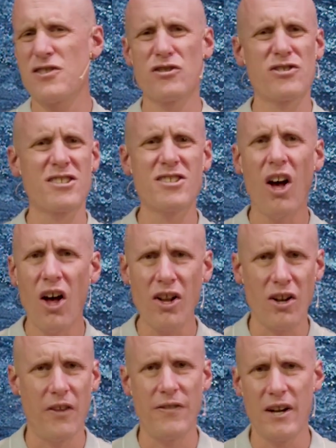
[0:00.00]
There's a
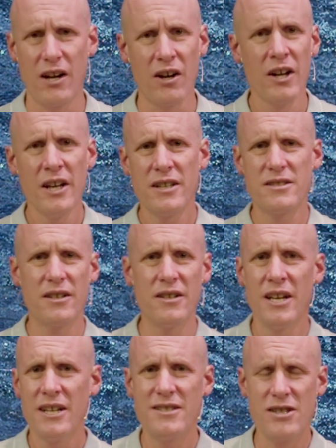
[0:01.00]
ton on there to
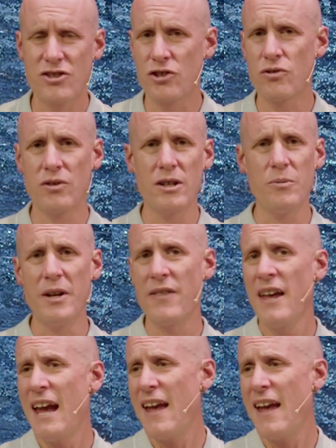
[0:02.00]
disagree with.